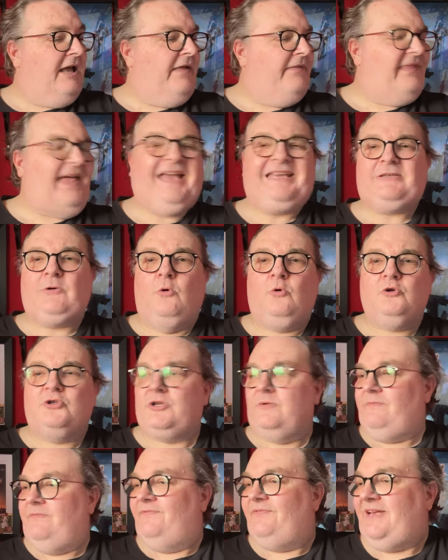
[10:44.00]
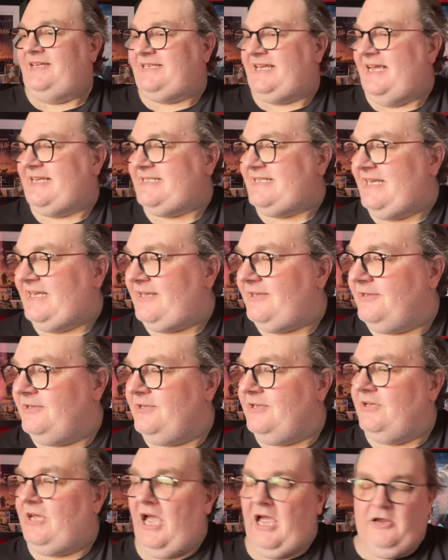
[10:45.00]
That's awesome. Fantastic.
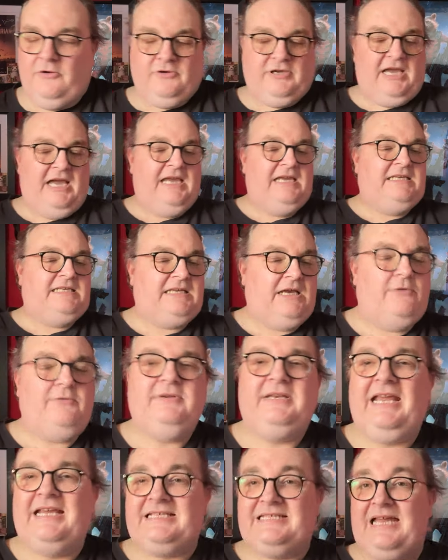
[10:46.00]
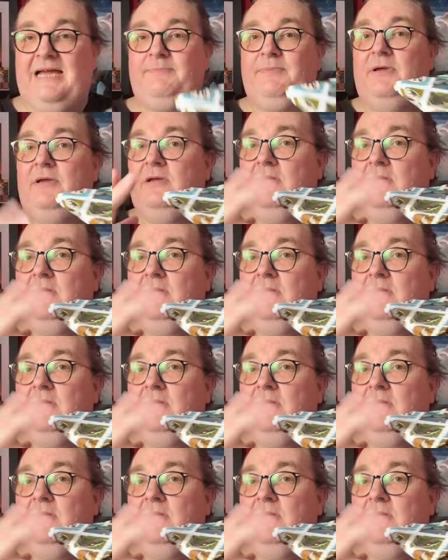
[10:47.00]
Okay, so next up.